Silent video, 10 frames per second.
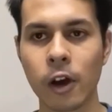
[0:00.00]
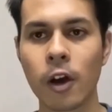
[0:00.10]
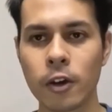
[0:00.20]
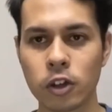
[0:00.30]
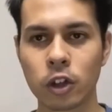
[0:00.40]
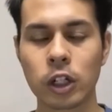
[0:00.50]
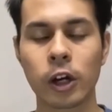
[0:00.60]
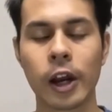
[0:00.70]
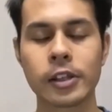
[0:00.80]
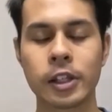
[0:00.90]
So the
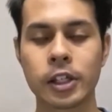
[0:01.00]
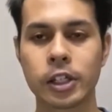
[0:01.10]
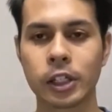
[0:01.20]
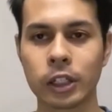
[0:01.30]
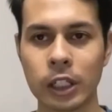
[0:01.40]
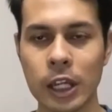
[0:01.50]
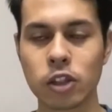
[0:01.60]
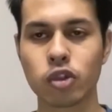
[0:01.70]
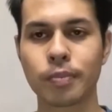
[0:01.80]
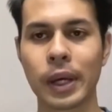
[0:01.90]
organizational need
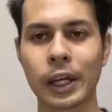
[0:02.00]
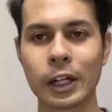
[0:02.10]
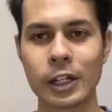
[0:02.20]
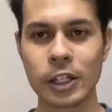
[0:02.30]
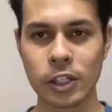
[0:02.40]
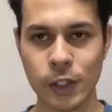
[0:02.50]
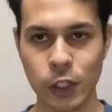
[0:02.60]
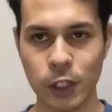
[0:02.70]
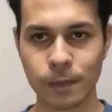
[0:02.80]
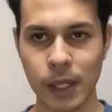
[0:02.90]
to make a
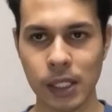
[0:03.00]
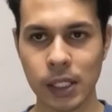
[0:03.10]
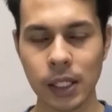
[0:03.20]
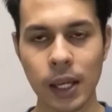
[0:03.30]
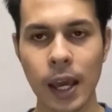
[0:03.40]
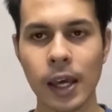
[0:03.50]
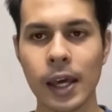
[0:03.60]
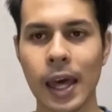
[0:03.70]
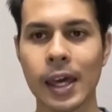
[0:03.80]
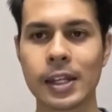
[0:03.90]
decision making
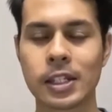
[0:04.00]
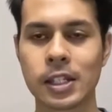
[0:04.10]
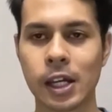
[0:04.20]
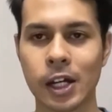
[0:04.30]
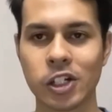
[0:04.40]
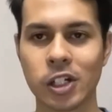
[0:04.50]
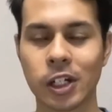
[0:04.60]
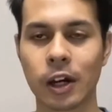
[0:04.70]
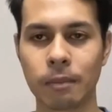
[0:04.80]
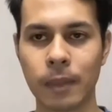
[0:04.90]
and discussion
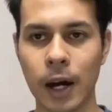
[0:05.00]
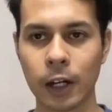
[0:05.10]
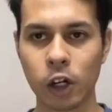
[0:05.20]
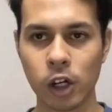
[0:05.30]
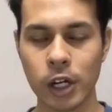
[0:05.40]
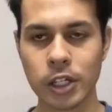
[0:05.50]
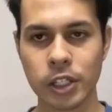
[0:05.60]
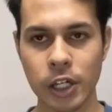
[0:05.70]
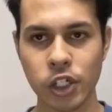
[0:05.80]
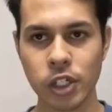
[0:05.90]
among the
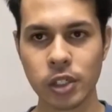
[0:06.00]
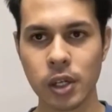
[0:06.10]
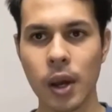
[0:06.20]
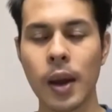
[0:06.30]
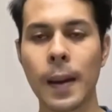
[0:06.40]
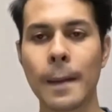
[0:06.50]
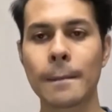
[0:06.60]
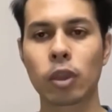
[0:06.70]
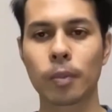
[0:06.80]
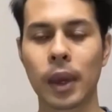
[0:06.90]
organization
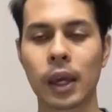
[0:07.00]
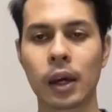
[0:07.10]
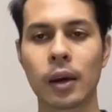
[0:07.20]
to make a